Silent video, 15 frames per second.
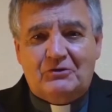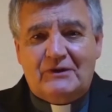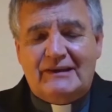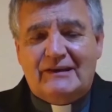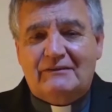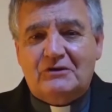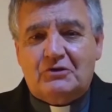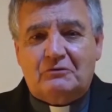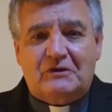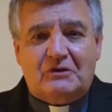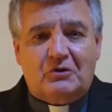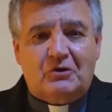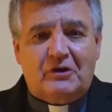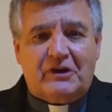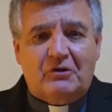majority
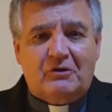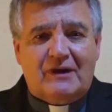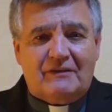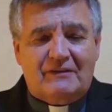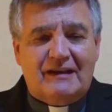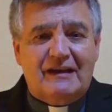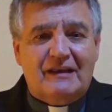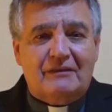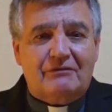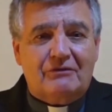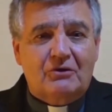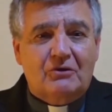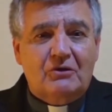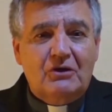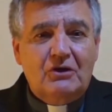within the
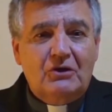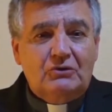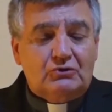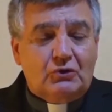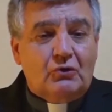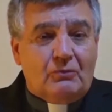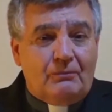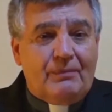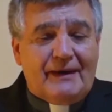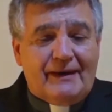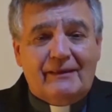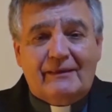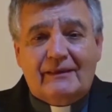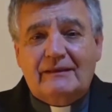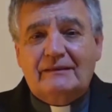college of
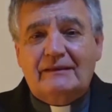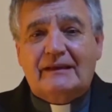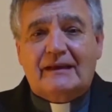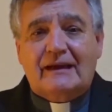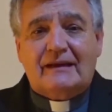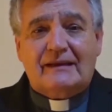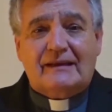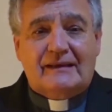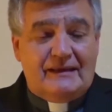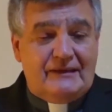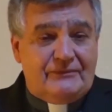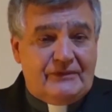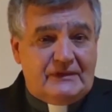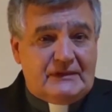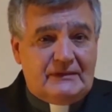cardinals, everything
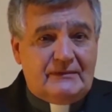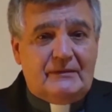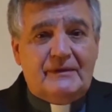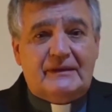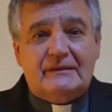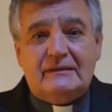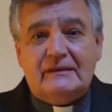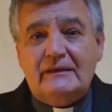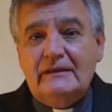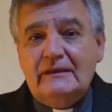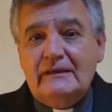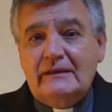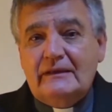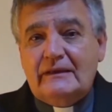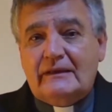seems to indicate
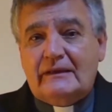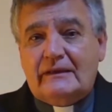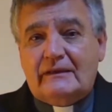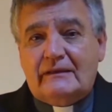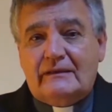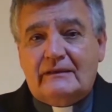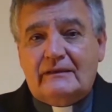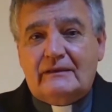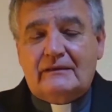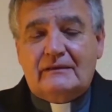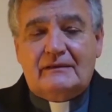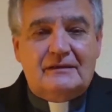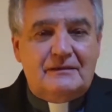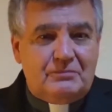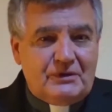that Pope
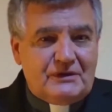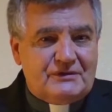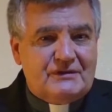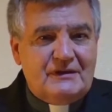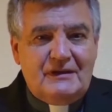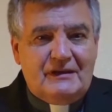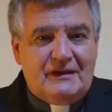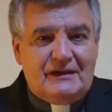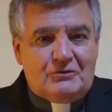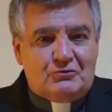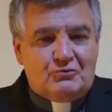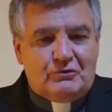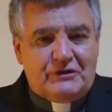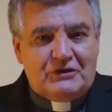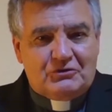Francis's successor
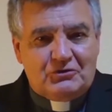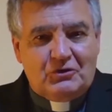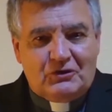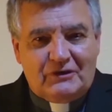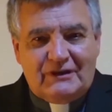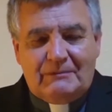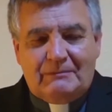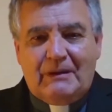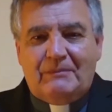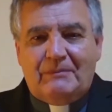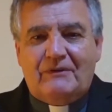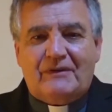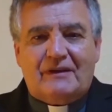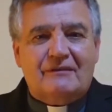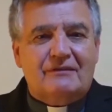will indeed be
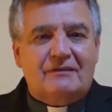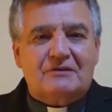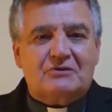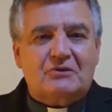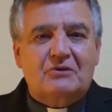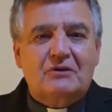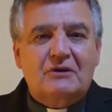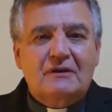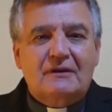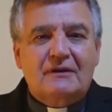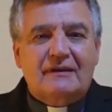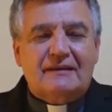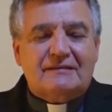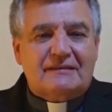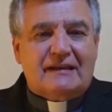along the lines
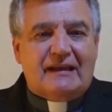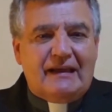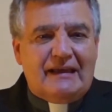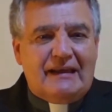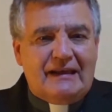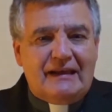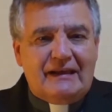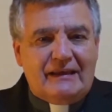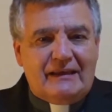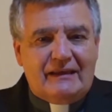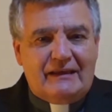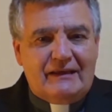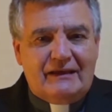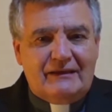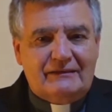of the current
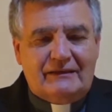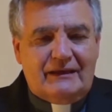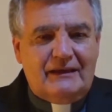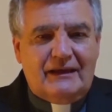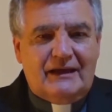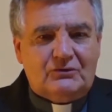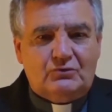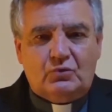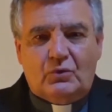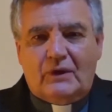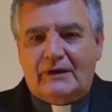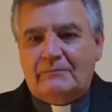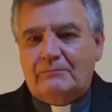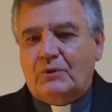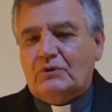pontiff.